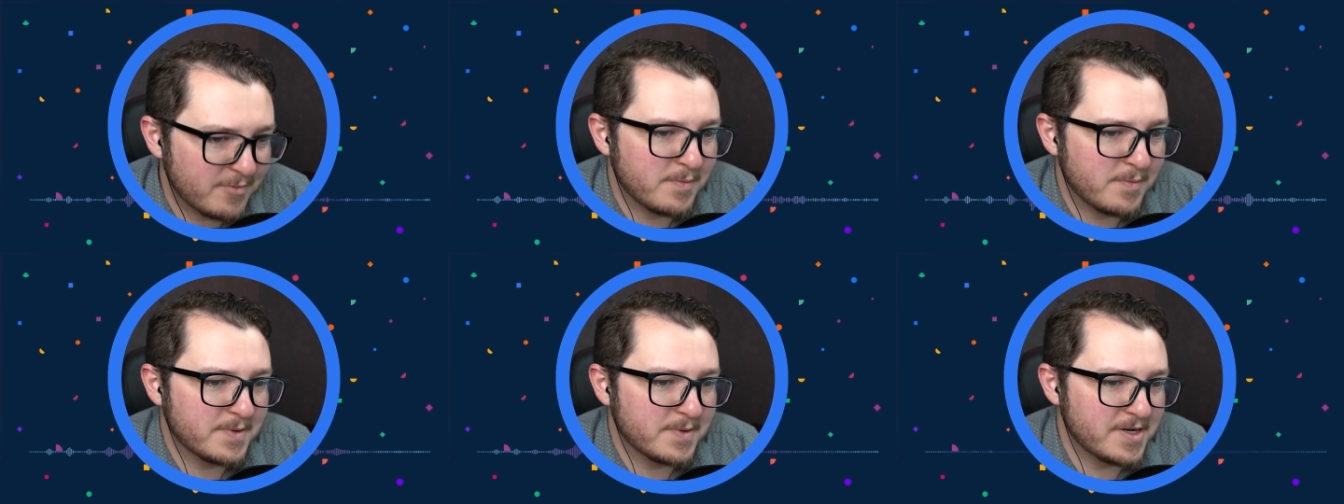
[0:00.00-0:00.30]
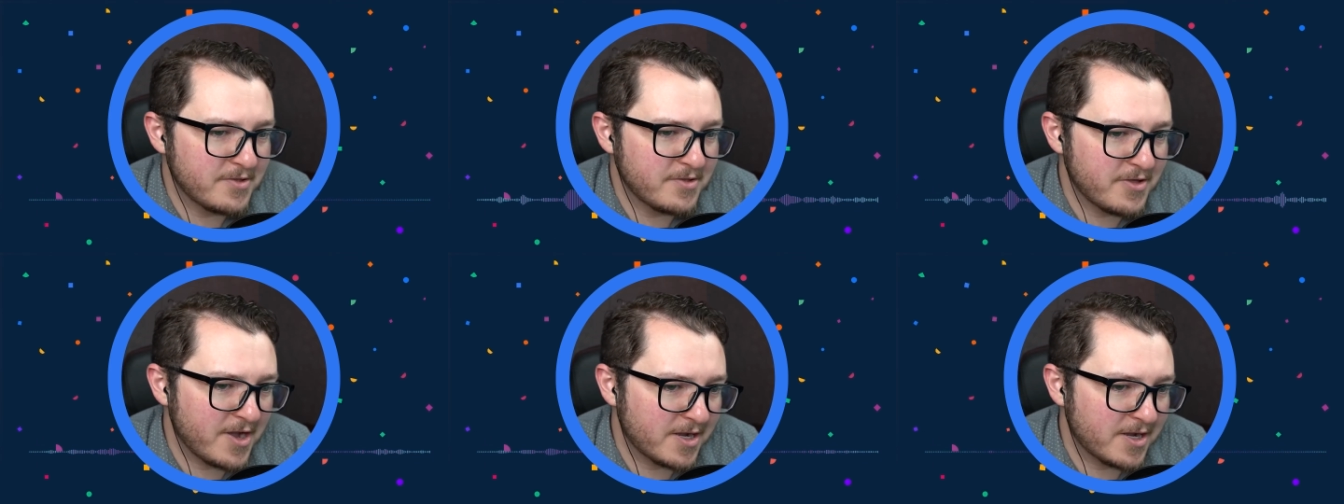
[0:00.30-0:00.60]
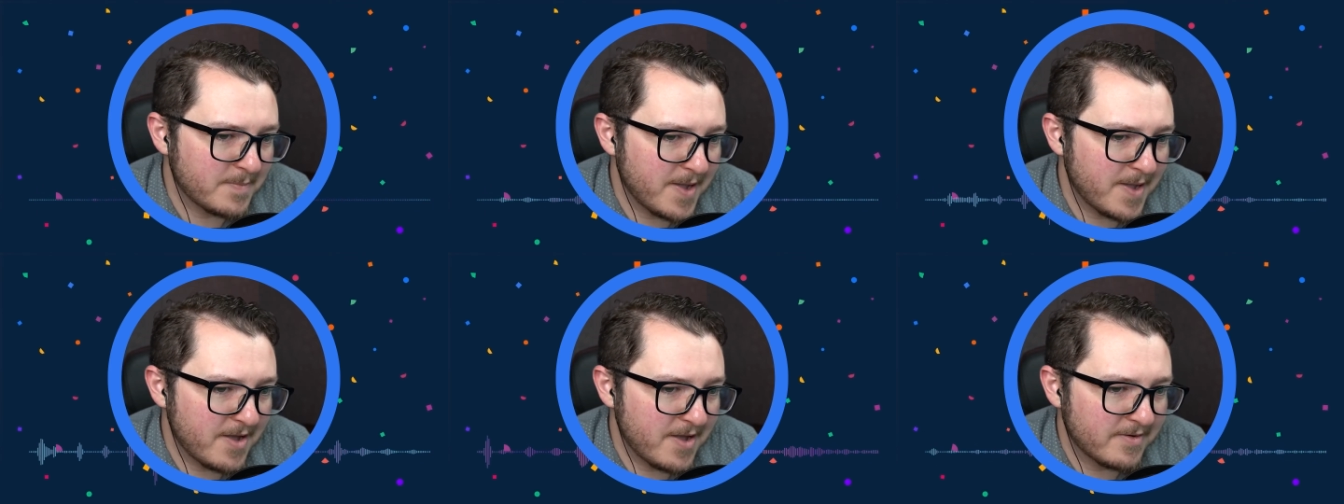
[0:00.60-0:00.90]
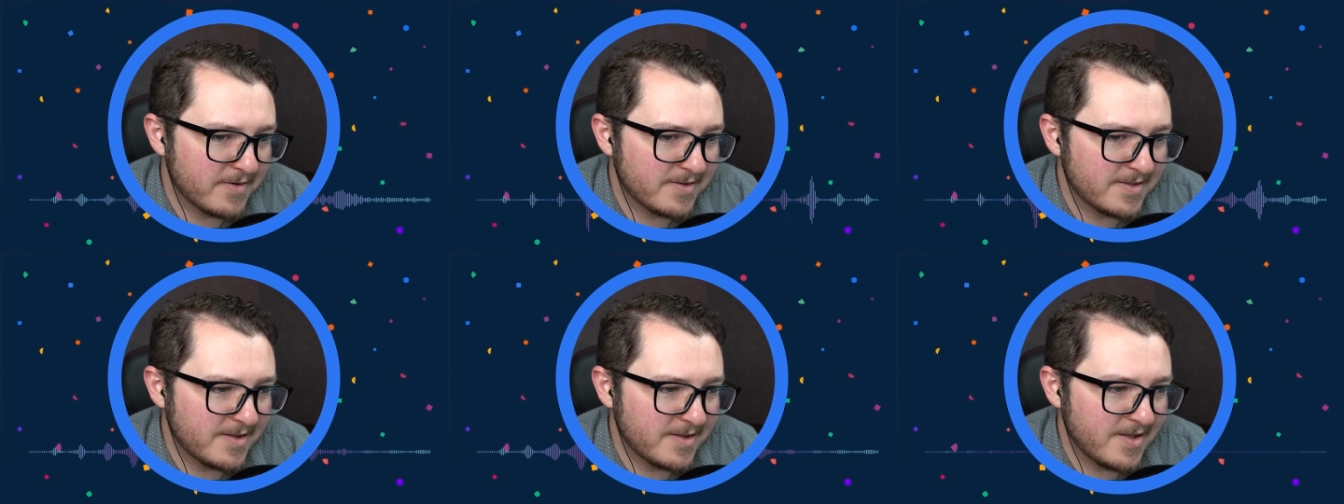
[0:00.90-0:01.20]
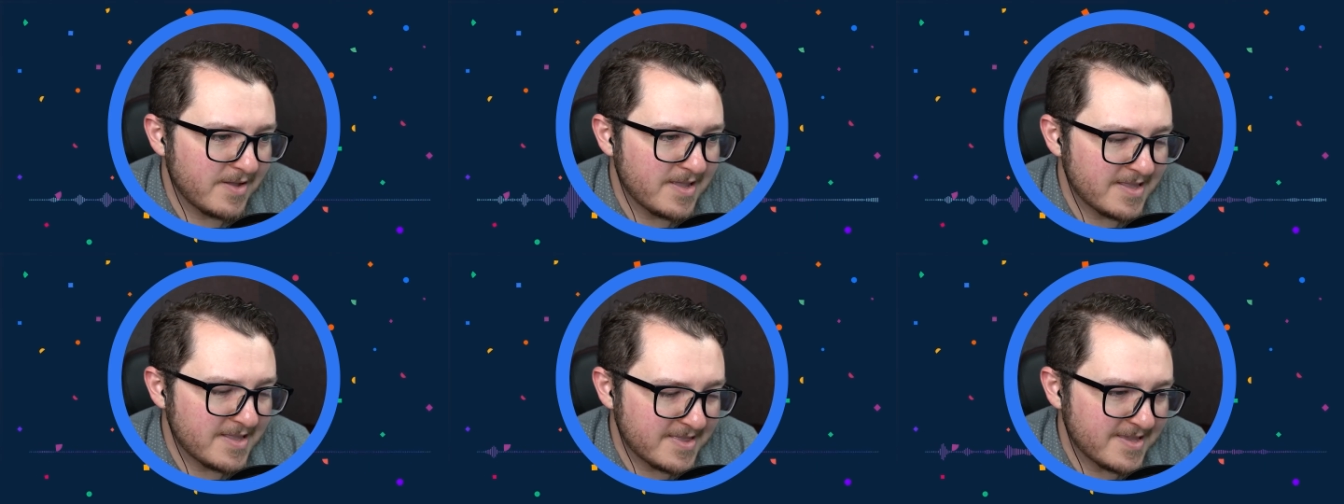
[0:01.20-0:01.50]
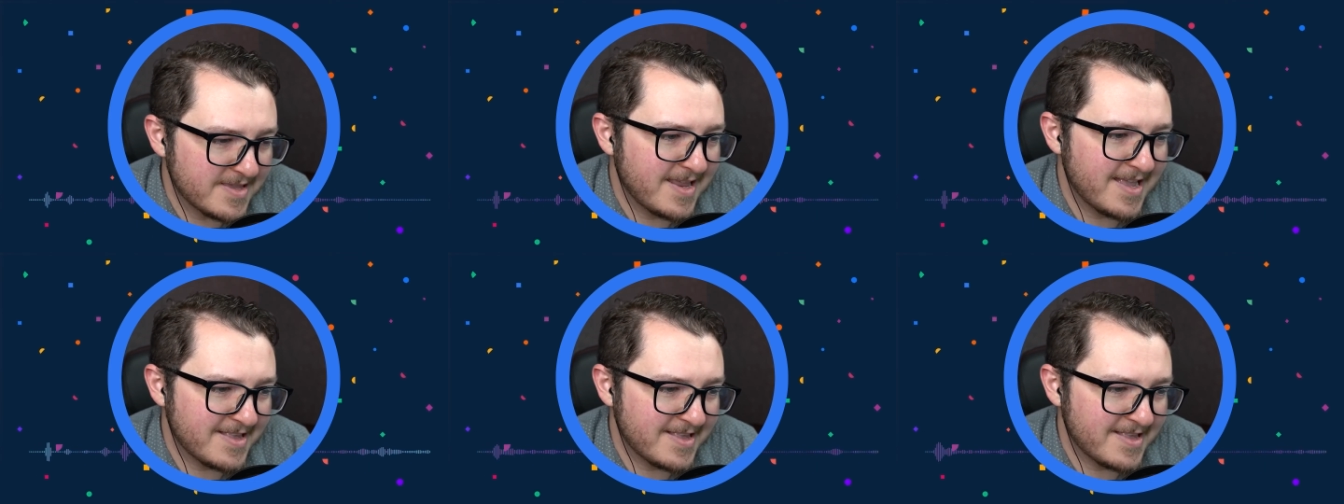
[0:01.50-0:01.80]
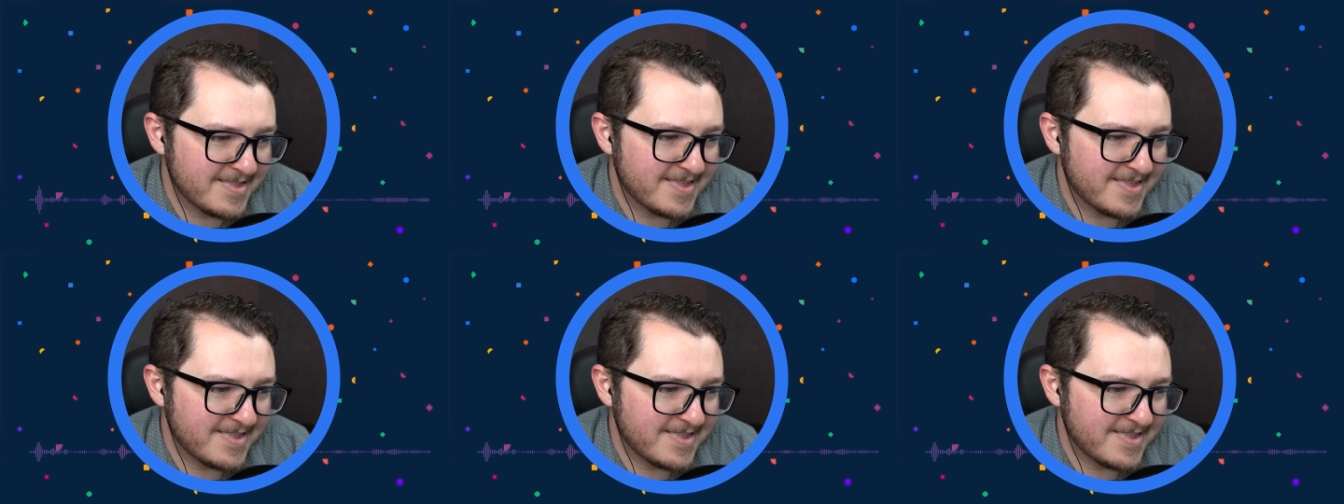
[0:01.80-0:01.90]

what we're going to talk about in today's